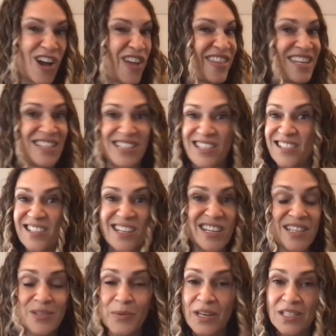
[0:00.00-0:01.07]
The
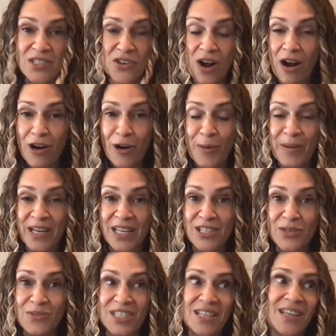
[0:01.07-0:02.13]
authenticity is way stronger
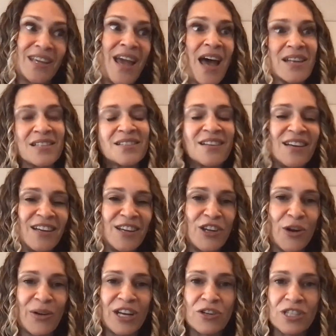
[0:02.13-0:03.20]
because you see, yes,
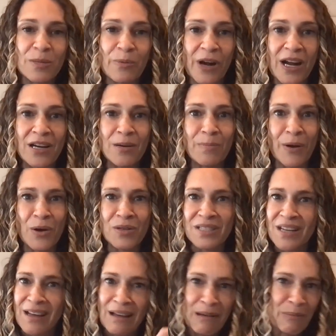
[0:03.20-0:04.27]
you know, here's the branded
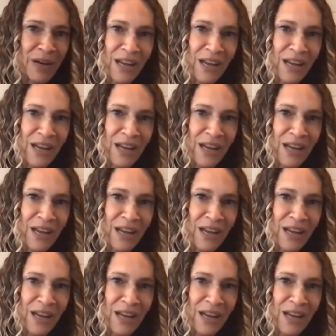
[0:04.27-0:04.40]
post,